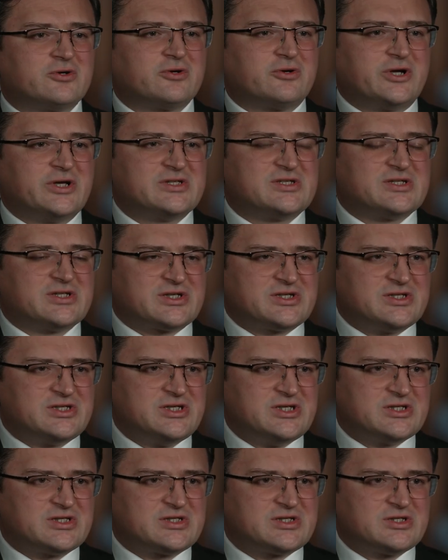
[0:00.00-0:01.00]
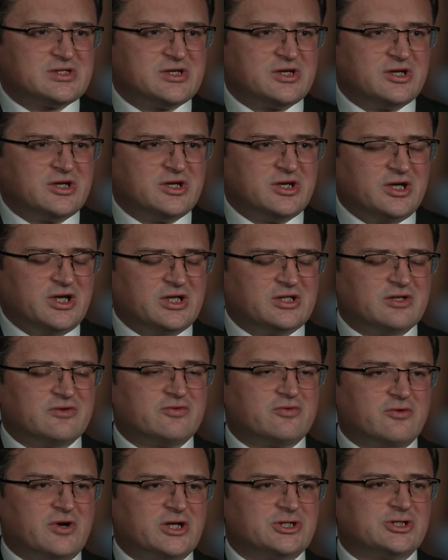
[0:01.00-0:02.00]
Ukraine succeeds and
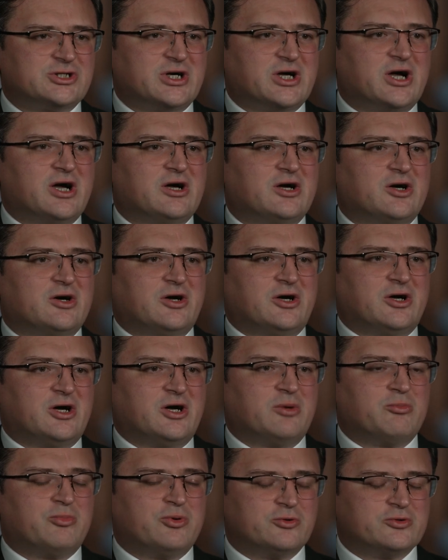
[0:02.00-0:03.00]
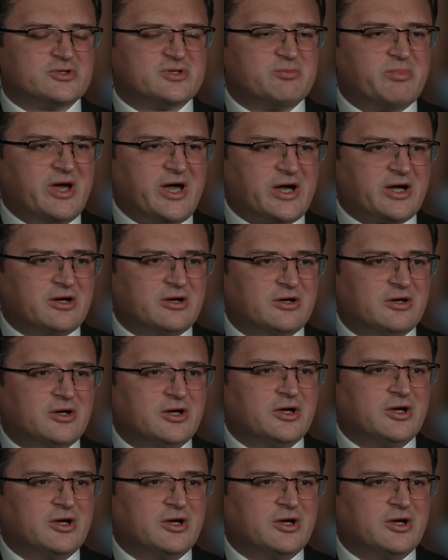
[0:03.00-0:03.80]
if Russia uh, pulls back,